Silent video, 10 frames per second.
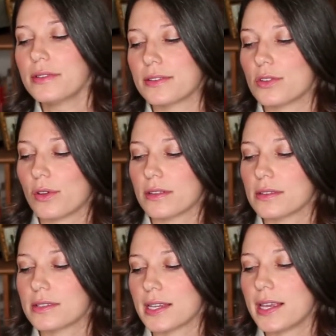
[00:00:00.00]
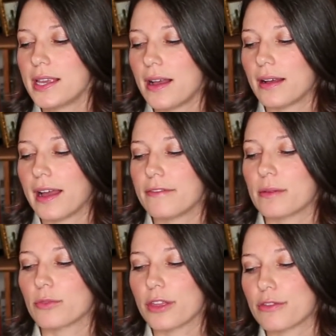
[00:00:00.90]
as you can see, I'll have
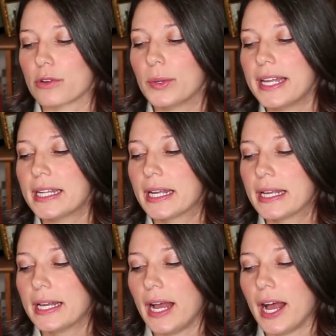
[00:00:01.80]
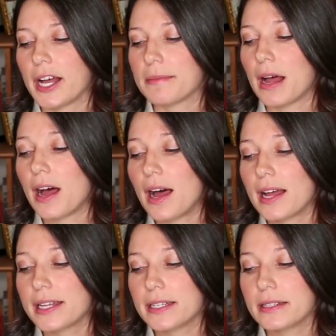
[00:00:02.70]
them run through it,
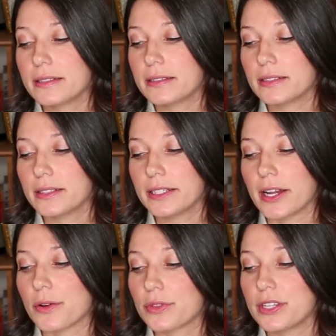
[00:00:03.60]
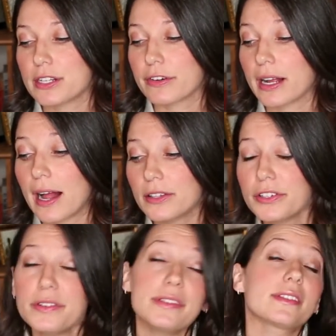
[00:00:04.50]
on, the different
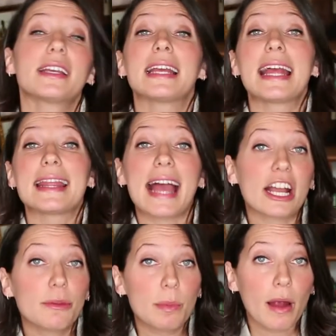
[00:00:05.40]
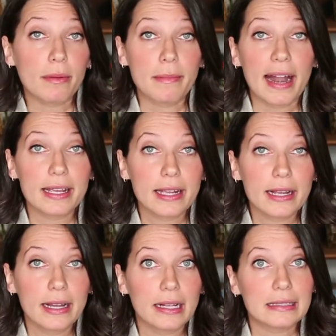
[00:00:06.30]
colors, that could be
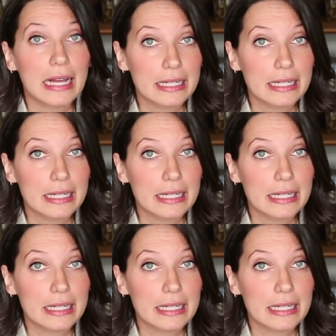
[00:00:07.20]
problematic. A lot